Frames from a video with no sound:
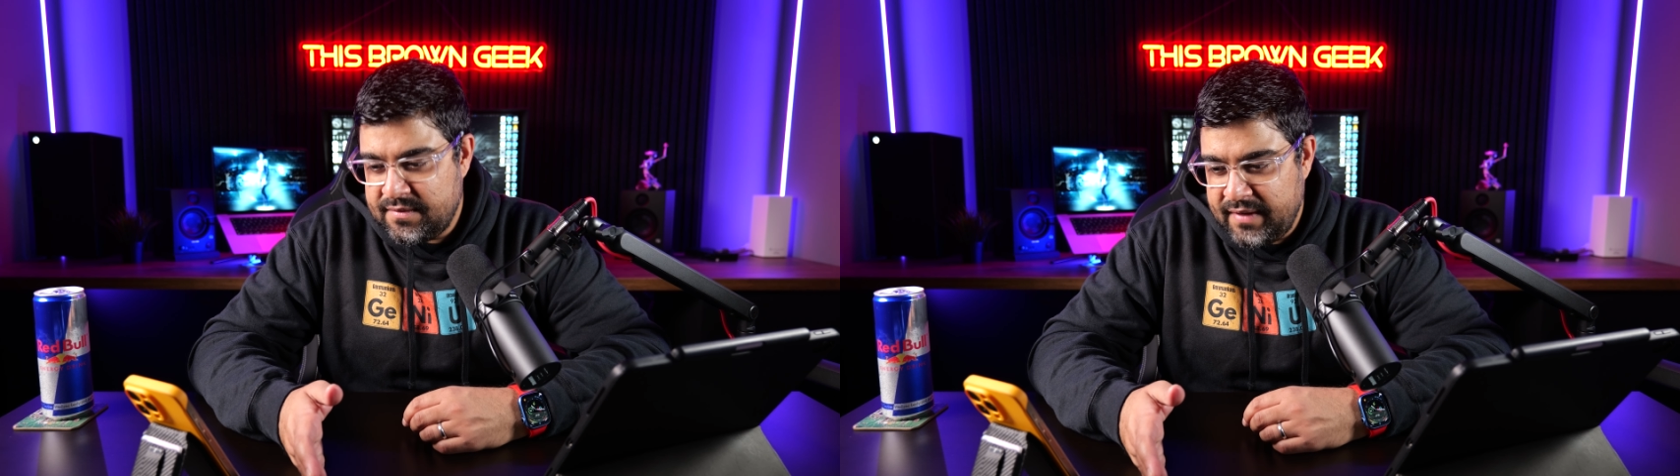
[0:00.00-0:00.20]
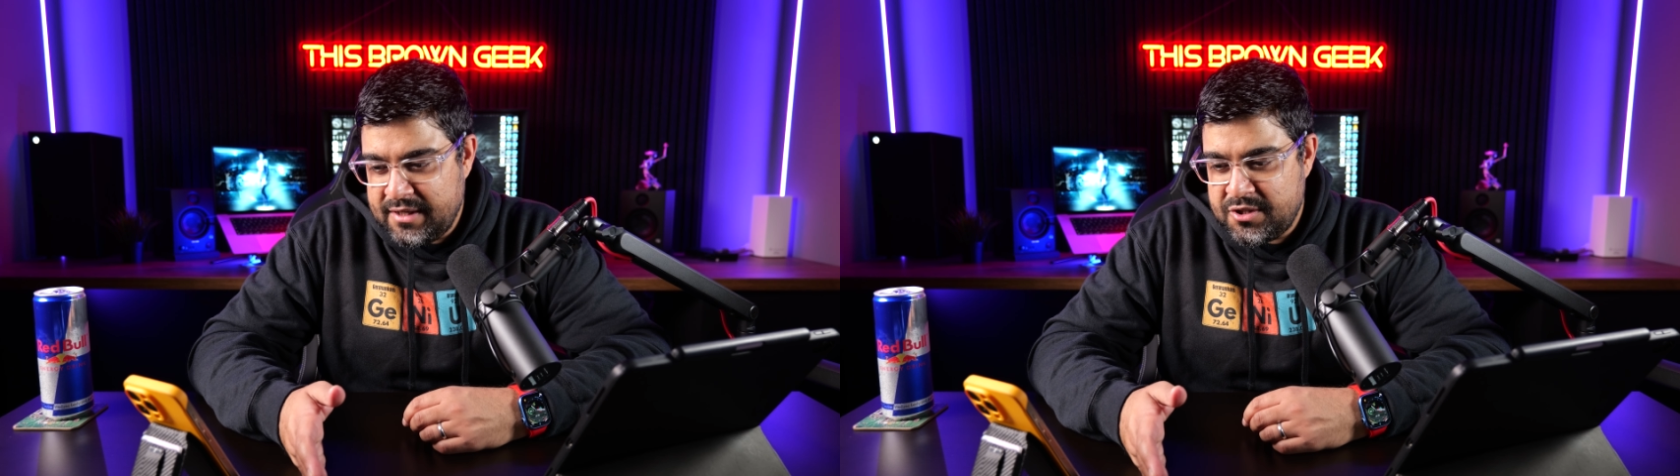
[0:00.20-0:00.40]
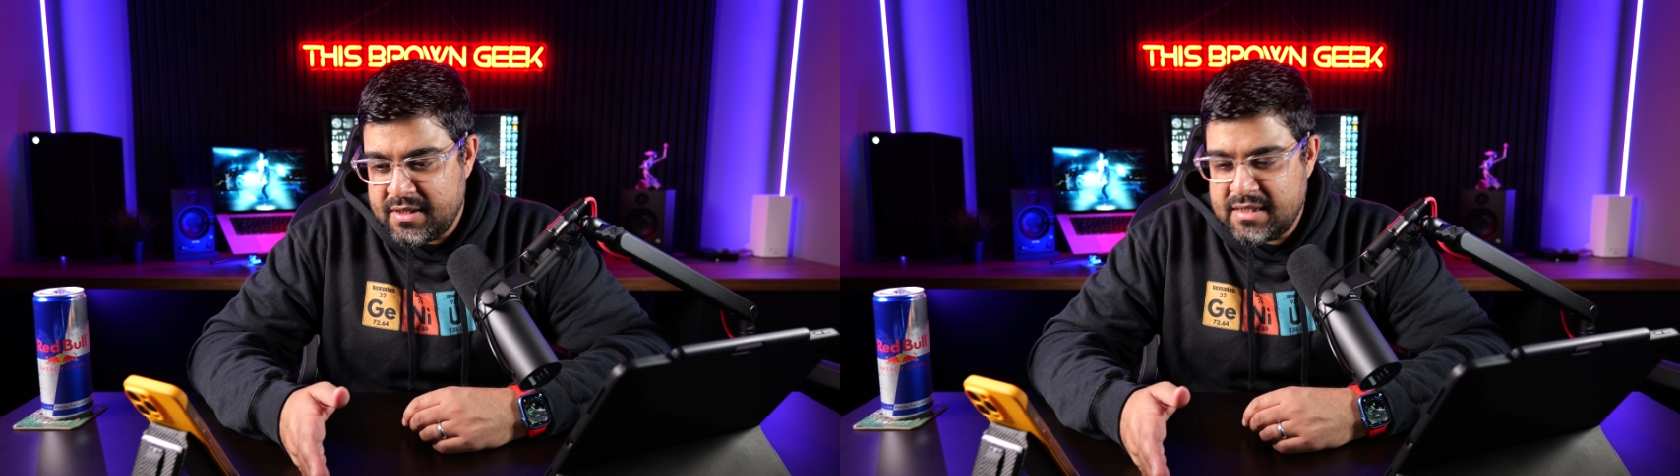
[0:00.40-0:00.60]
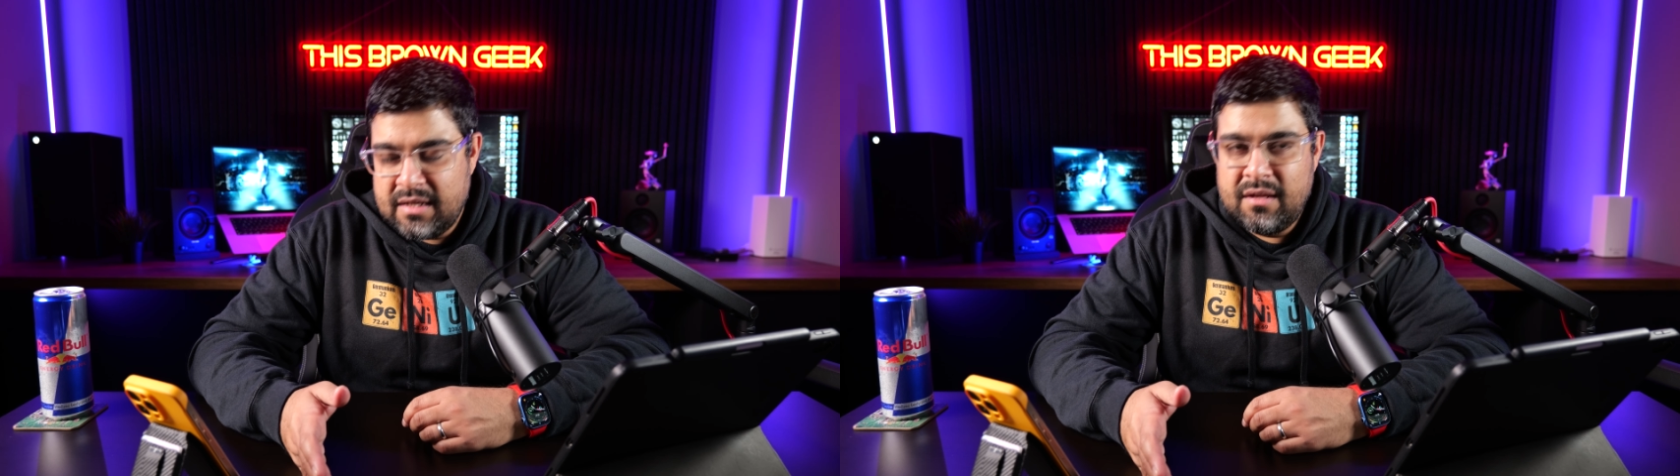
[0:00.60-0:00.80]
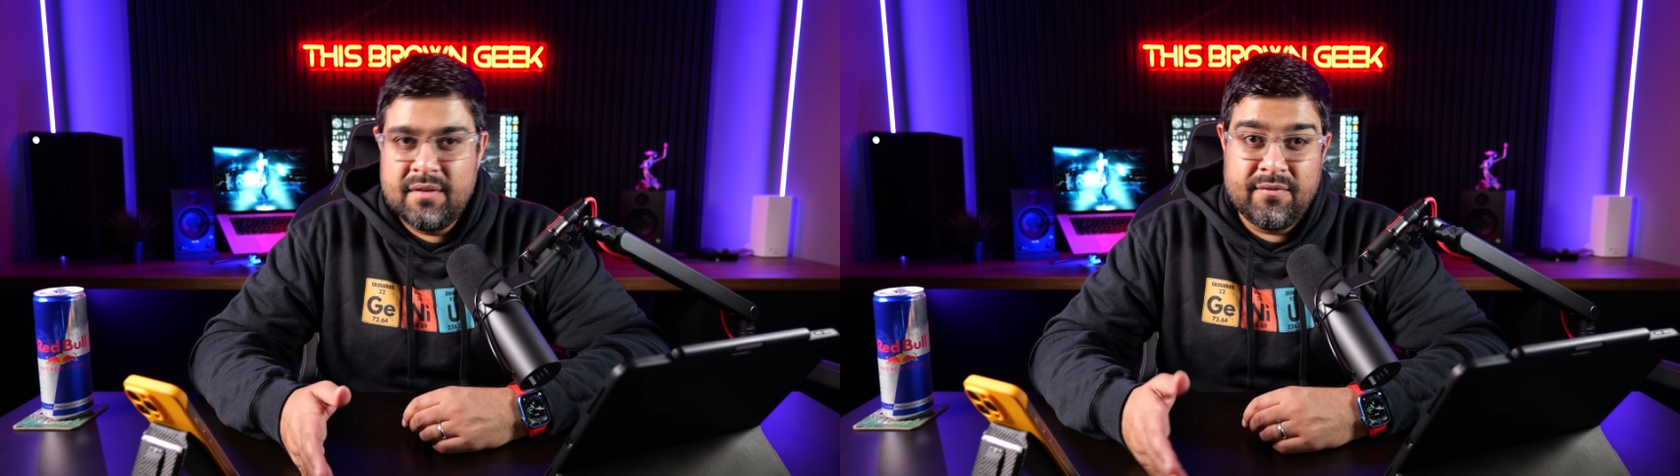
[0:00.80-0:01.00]
features
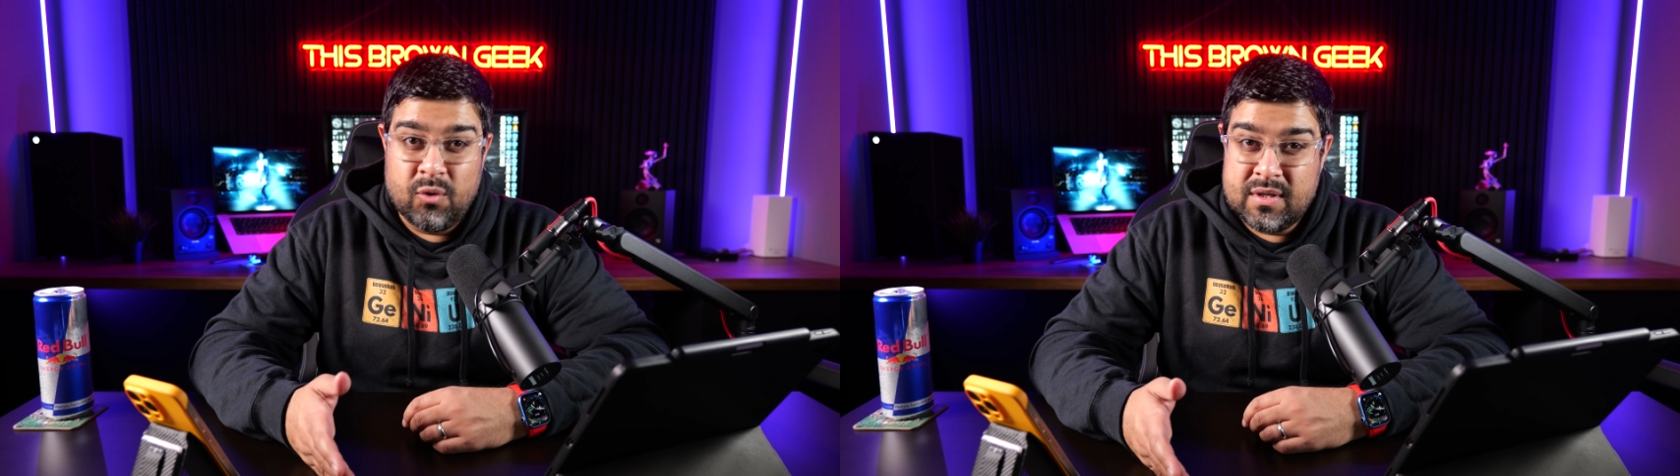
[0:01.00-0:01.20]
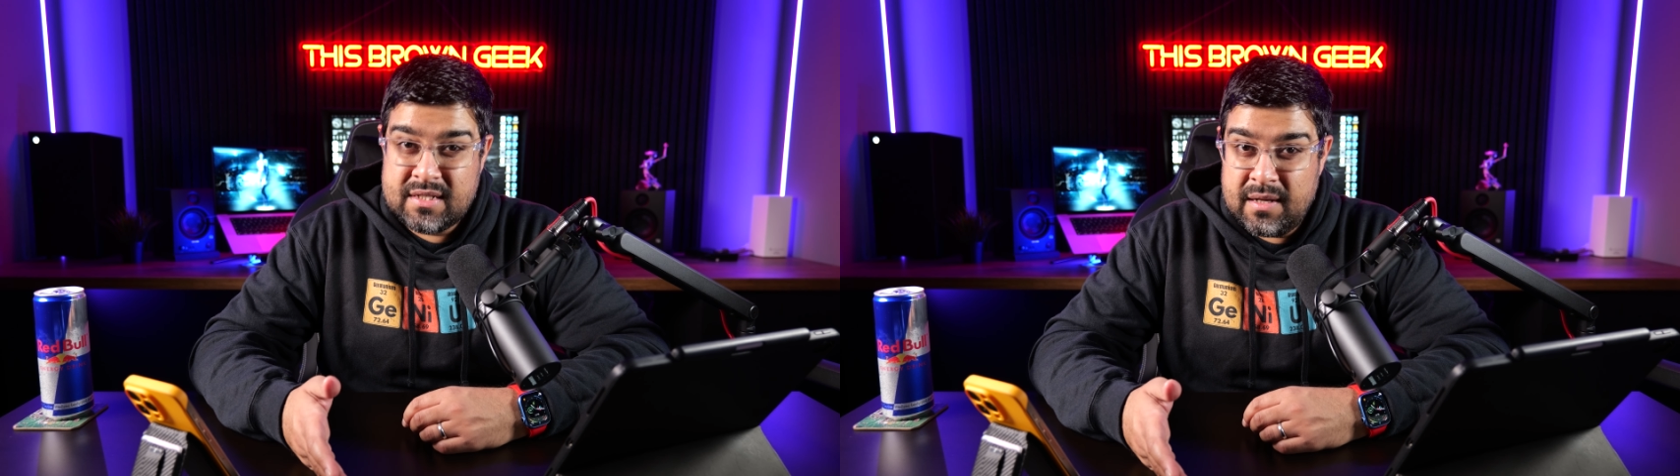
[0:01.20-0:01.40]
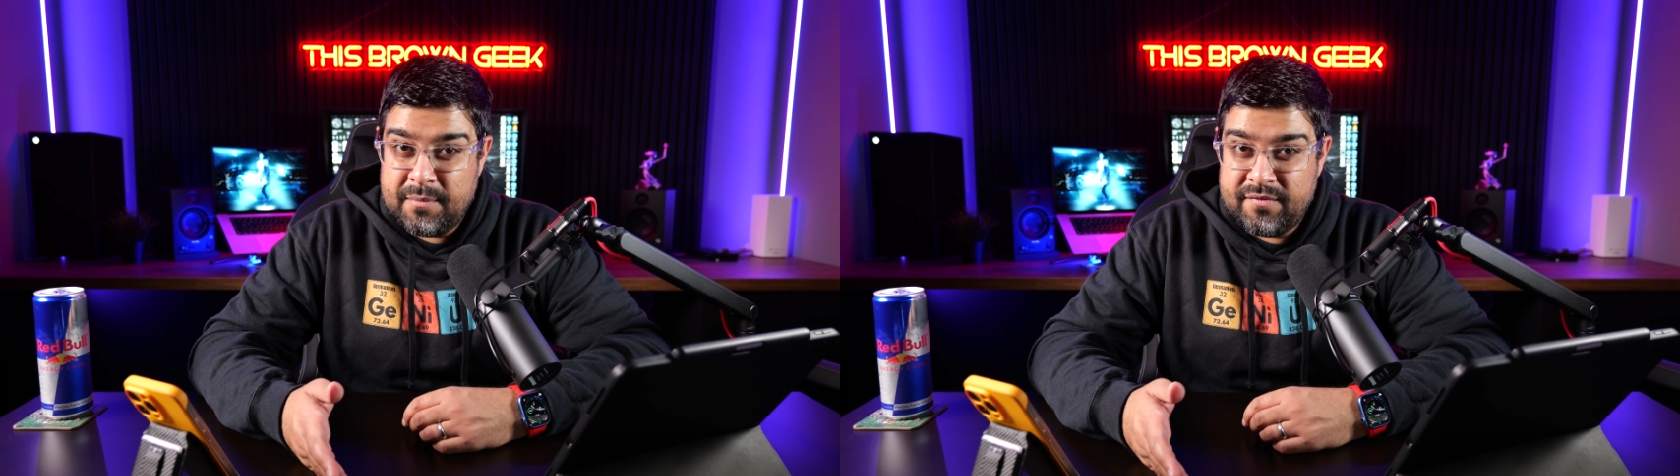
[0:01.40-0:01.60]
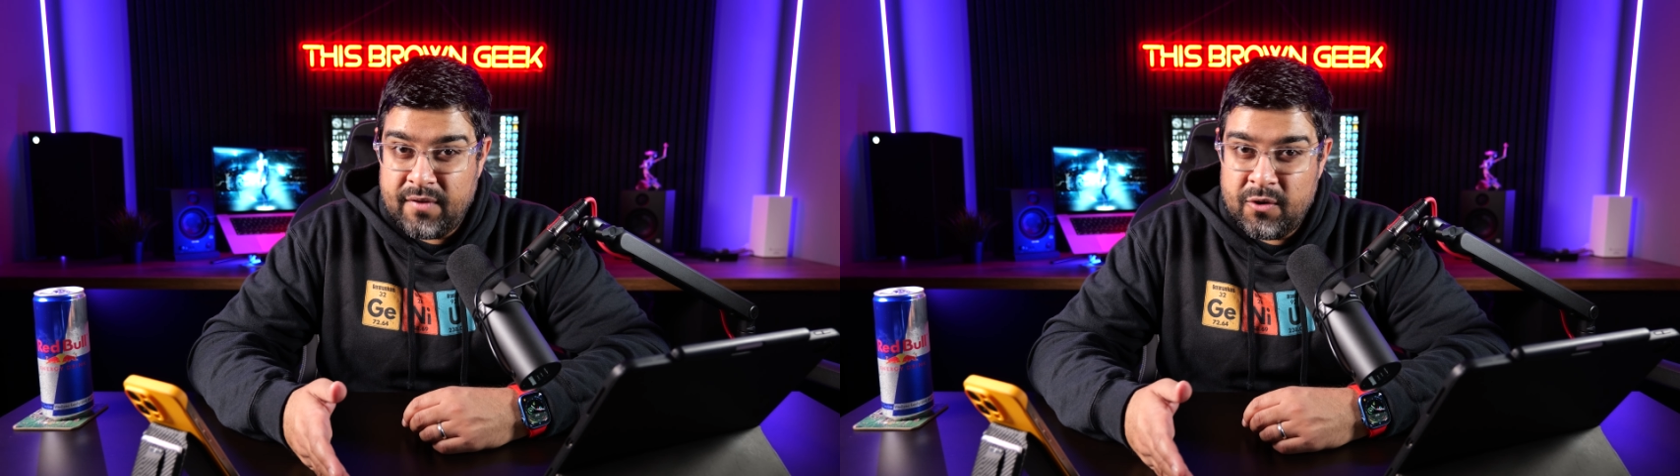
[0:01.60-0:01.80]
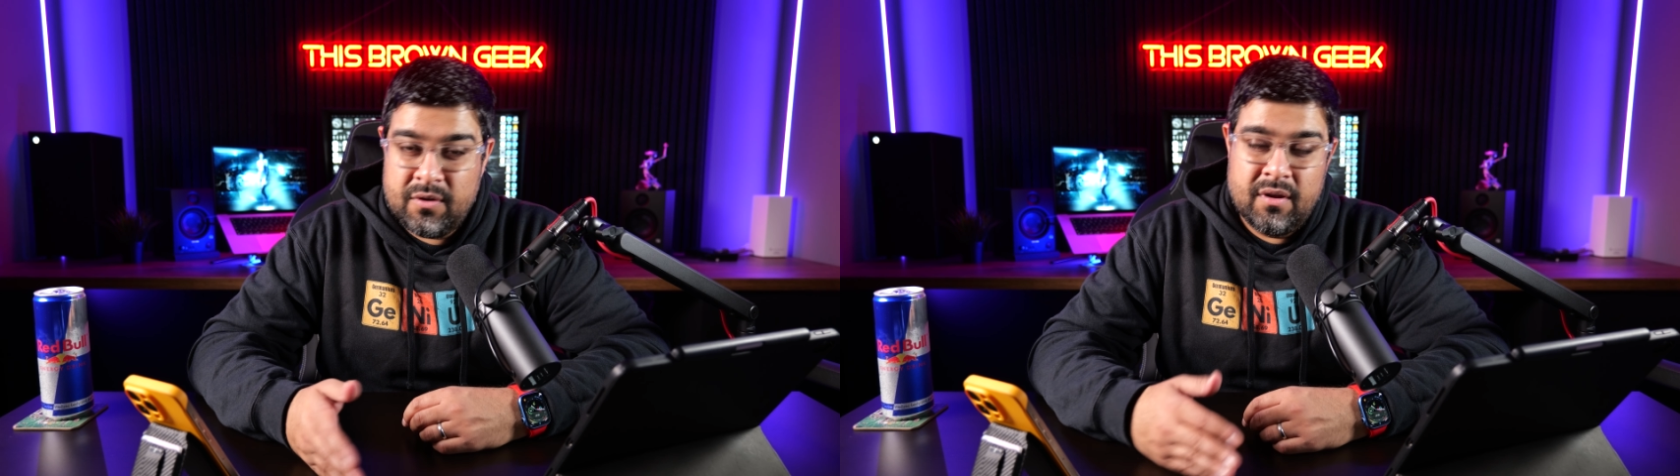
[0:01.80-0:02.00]
for a slimmer
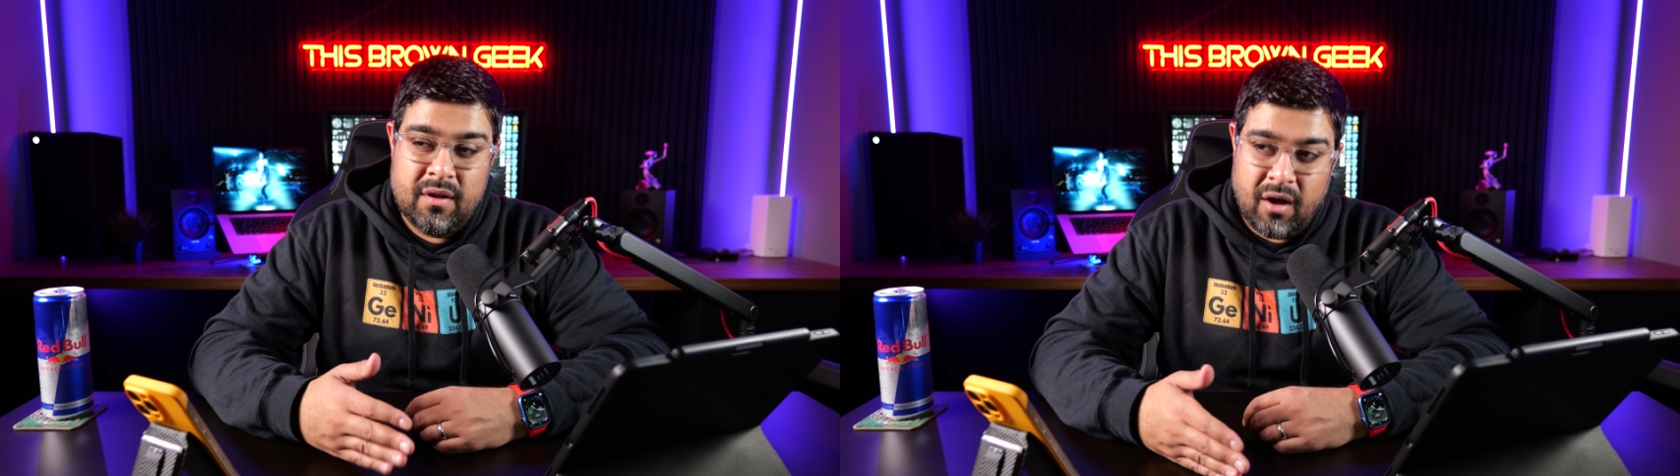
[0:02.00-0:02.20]
phone?